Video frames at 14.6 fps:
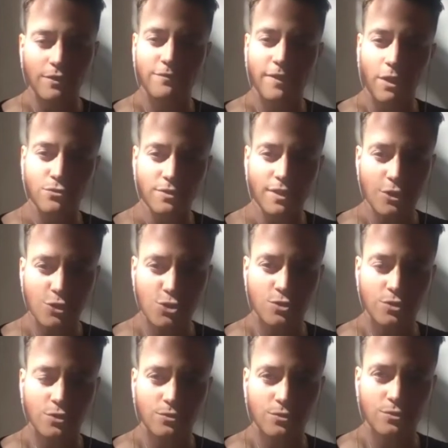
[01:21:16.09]

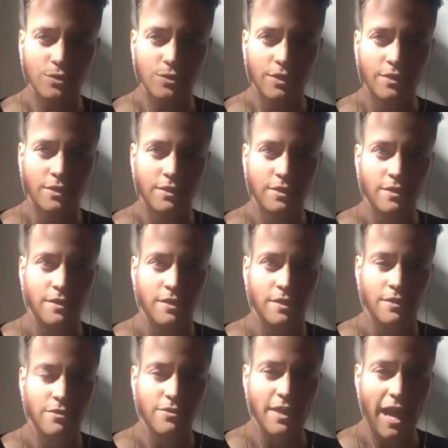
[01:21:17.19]
foundational
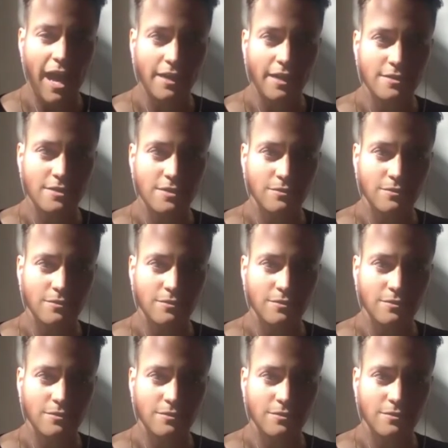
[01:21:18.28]
that